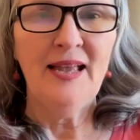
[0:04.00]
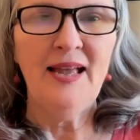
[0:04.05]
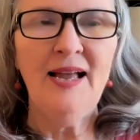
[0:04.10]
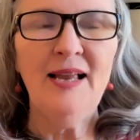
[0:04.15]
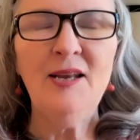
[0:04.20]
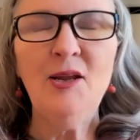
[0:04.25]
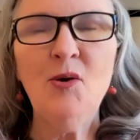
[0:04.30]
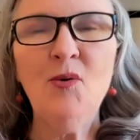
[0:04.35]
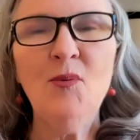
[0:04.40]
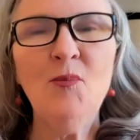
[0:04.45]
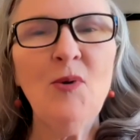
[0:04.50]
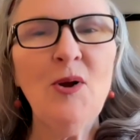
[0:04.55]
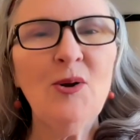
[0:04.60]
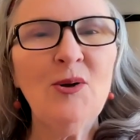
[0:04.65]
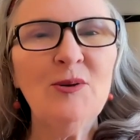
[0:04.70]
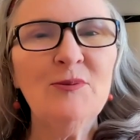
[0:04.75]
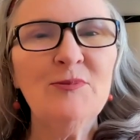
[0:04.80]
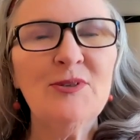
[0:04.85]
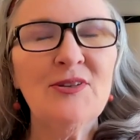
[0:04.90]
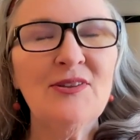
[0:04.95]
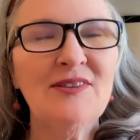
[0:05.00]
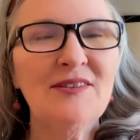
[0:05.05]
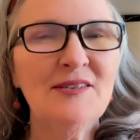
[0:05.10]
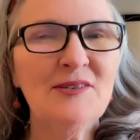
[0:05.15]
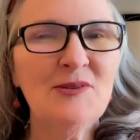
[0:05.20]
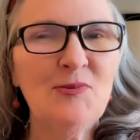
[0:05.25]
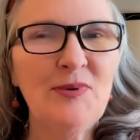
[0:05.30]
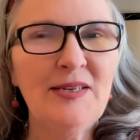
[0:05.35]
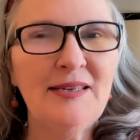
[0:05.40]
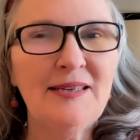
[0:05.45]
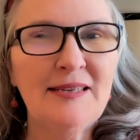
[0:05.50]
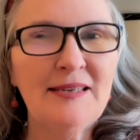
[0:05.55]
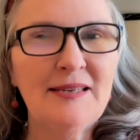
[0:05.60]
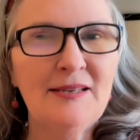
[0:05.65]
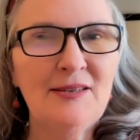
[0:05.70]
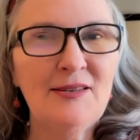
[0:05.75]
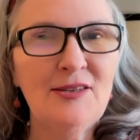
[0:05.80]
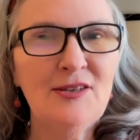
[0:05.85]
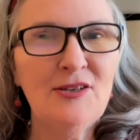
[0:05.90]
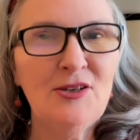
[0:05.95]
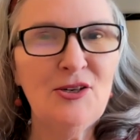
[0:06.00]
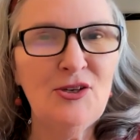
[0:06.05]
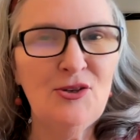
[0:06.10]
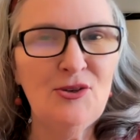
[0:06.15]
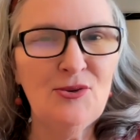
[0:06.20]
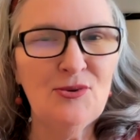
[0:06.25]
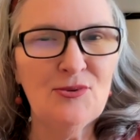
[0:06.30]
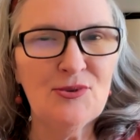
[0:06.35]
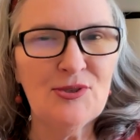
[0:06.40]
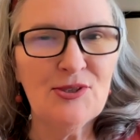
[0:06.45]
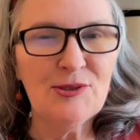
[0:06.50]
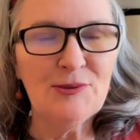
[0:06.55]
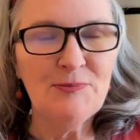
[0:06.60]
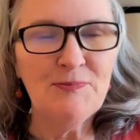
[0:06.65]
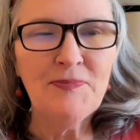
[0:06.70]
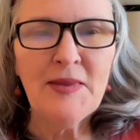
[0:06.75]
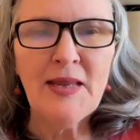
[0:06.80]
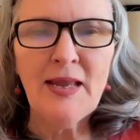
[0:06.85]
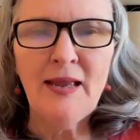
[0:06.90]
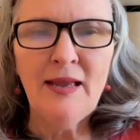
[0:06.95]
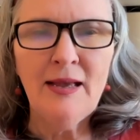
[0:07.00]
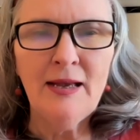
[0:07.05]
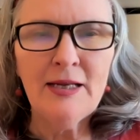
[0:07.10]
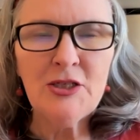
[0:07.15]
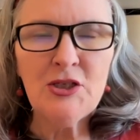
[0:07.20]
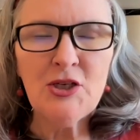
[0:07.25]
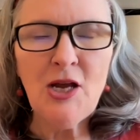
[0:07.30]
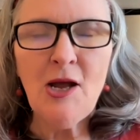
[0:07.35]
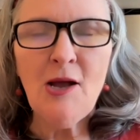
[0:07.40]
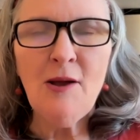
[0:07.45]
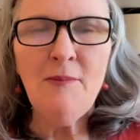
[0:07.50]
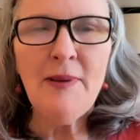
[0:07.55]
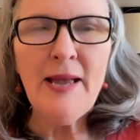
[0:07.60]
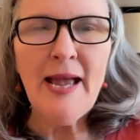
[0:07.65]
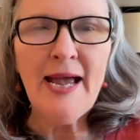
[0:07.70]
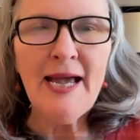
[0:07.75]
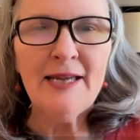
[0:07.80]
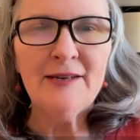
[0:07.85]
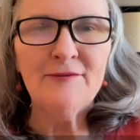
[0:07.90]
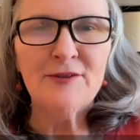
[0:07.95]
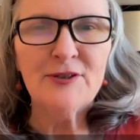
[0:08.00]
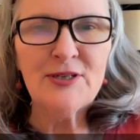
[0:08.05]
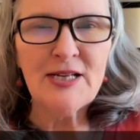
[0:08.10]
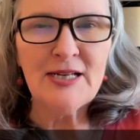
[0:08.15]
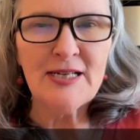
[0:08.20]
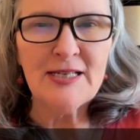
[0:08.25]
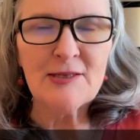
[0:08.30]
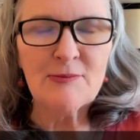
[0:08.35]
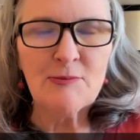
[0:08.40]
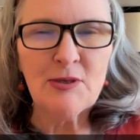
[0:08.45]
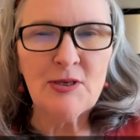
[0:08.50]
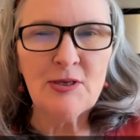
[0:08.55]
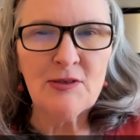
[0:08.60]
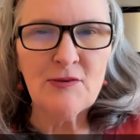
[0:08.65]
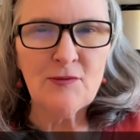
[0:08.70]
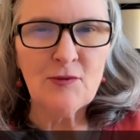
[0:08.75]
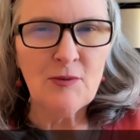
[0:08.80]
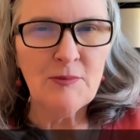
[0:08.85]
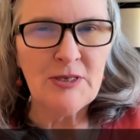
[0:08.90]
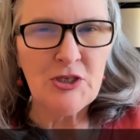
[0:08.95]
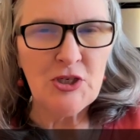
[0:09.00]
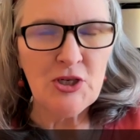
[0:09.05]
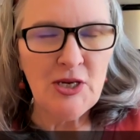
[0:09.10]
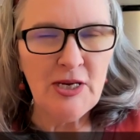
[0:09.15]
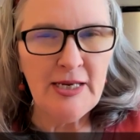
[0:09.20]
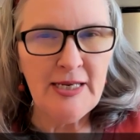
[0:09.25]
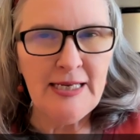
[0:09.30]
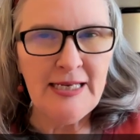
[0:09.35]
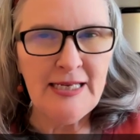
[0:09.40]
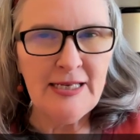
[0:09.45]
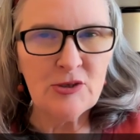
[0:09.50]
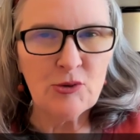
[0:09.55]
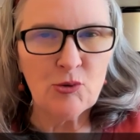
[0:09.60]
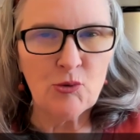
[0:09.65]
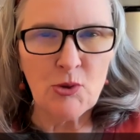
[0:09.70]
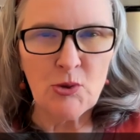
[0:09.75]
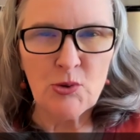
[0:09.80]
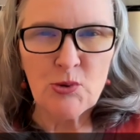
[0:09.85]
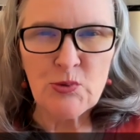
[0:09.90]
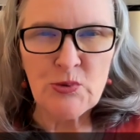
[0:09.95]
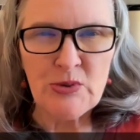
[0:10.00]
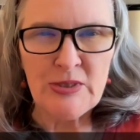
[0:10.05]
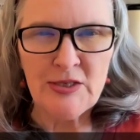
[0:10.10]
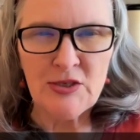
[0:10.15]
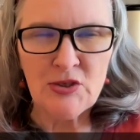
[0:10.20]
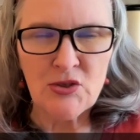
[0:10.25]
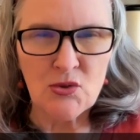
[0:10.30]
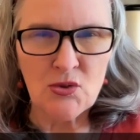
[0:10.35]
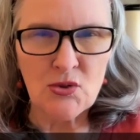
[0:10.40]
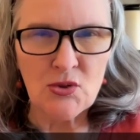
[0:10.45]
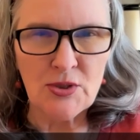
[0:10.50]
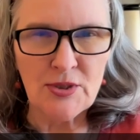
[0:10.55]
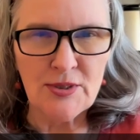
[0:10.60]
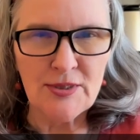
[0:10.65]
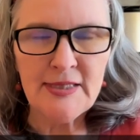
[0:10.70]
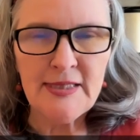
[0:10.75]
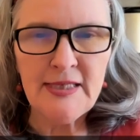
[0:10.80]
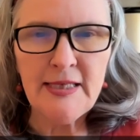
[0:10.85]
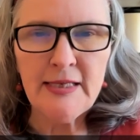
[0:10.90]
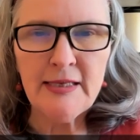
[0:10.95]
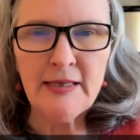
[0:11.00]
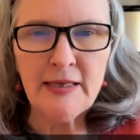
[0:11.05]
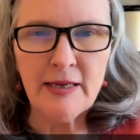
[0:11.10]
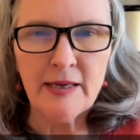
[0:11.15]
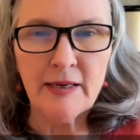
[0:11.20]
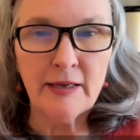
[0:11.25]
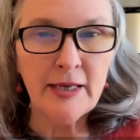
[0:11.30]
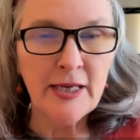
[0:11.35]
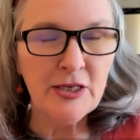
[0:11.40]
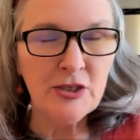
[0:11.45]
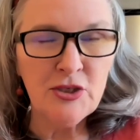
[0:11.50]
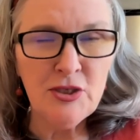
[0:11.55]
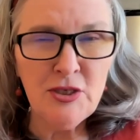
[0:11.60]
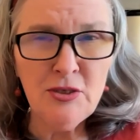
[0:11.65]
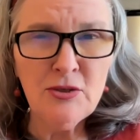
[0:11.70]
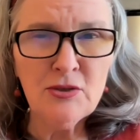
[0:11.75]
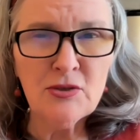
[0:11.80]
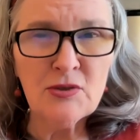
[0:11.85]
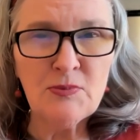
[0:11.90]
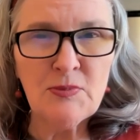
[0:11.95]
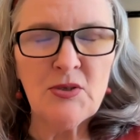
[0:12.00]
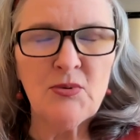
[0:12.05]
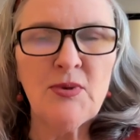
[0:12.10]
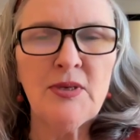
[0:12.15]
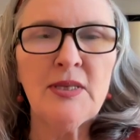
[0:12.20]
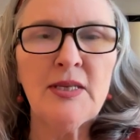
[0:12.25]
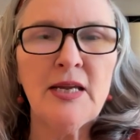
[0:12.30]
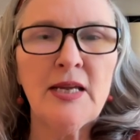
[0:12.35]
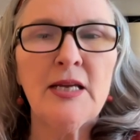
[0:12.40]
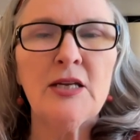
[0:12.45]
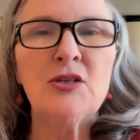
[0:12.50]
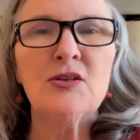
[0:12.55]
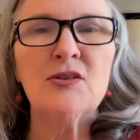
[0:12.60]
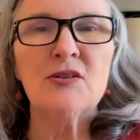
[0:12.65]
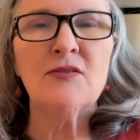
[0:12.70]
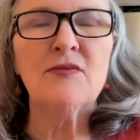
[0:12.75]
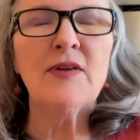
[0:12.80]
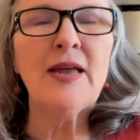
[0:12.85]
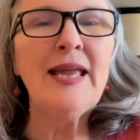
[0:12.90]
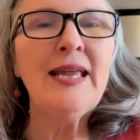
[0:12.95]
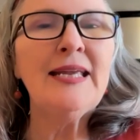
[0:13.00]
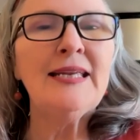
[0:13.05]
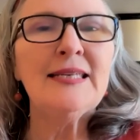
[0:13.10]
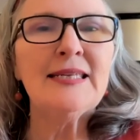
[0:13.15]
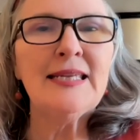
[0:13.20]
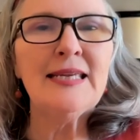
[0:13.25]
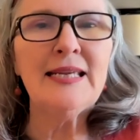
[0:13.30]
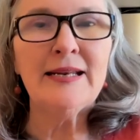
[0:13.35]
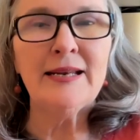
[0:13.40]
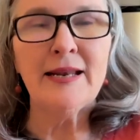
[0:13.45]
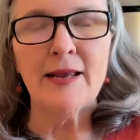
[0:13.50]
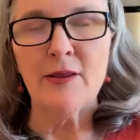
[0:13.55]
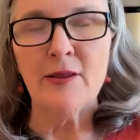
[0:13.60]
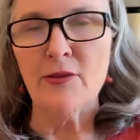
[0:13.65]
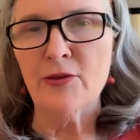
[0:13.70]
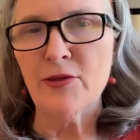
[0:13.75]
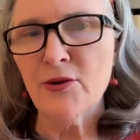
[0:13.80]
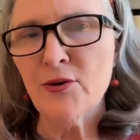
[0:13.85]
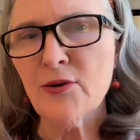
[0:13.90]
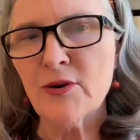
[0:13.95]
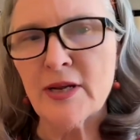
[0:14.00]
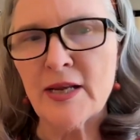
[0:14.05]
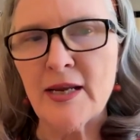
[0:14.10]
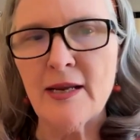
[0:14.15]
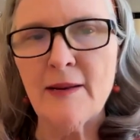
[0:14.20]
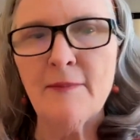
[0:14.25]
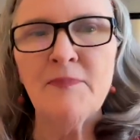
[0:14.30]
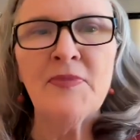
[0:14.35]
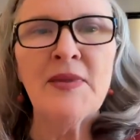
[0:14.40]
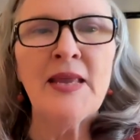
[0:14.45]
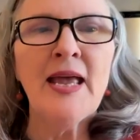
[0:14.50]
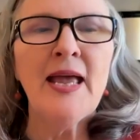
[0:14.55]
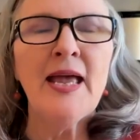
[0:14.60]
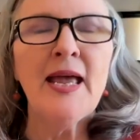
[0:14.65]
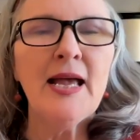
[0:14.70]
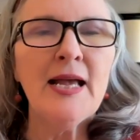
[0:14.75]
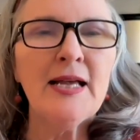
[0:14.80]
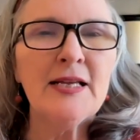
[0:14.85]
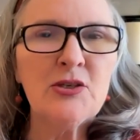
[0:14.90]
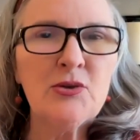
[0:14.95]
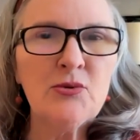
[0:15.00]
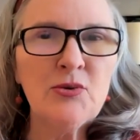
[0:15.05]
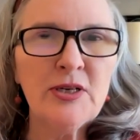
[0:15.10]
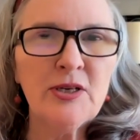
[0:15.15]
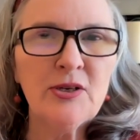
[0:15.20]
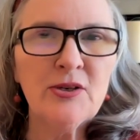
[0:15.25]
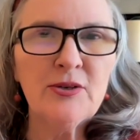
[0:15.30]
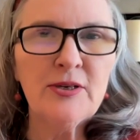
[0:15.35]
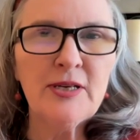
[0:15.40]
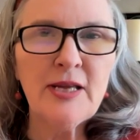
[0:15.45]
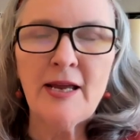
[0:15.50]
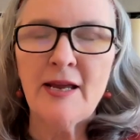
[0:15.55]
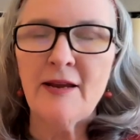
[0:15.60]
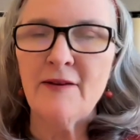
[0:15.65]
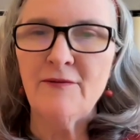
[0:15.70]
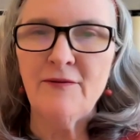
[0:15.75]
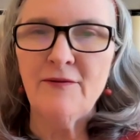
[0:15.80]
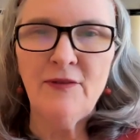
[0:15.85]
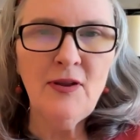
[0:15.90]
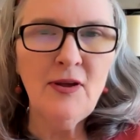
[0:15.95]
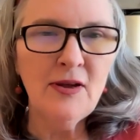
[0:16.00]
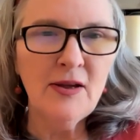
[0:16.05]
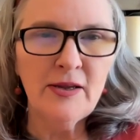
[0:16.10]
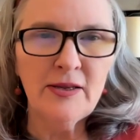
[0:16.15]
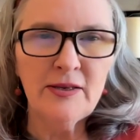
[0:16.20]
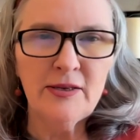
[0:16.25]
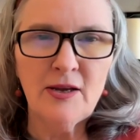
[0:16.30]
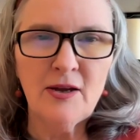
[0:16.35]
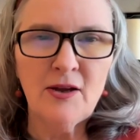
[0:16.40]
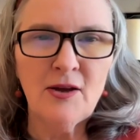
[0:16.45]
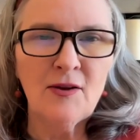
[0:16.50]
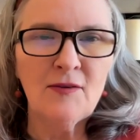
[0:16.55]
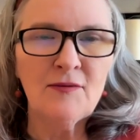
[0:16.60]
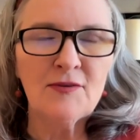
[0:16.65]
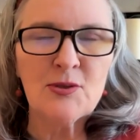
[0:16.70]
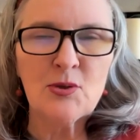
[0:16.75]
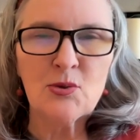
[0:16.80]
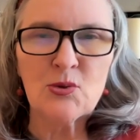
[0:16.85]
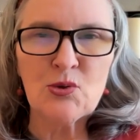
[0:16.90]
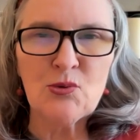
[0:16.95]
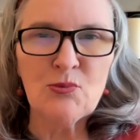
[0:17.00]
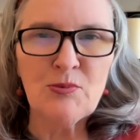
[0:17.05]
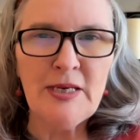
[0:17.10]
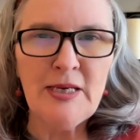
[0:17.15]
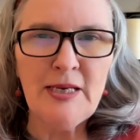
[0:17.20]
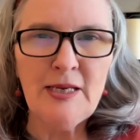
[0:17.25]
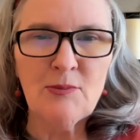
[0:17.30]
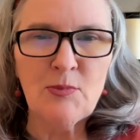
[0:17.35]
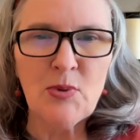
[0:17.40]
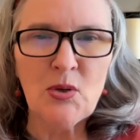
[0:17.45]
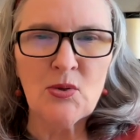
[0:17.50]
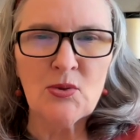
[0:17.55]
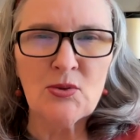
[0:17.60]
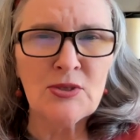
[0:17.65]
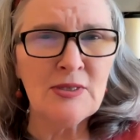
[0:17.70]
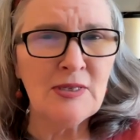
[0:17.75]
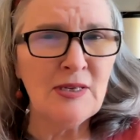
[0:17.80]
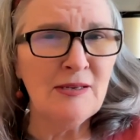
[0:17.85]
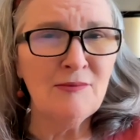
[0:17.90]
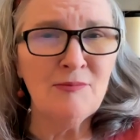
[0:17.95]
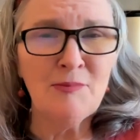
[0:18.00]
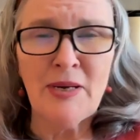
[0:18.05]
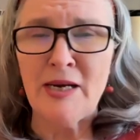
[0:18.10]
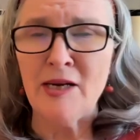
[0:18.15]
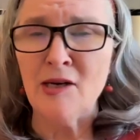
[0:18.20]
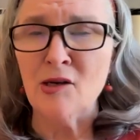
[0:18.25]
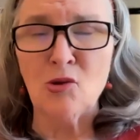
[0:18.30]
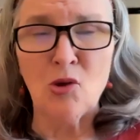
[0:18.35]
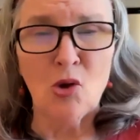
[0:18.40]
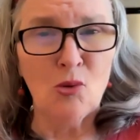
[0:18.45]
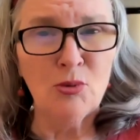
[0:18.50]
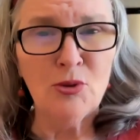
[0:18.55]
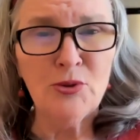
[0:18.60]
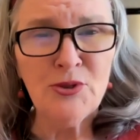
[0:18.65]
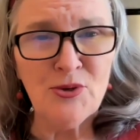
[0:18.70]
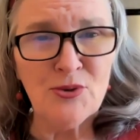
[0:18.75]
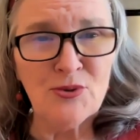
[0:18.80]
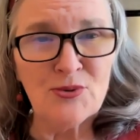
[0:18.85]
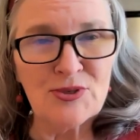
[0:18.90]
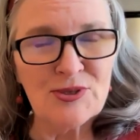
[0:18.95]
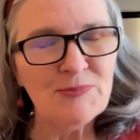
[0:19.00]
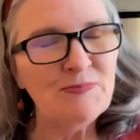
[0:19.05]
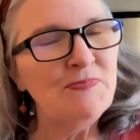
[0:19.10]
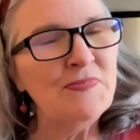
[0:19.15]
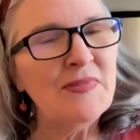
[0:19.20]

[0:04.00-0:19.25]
Hello and welcome to This Week in the News. A job advertisement from a Chinese grocery store seeking cashiers between the ages of 18 and 30 has triggered a flood of social media posts and made global news.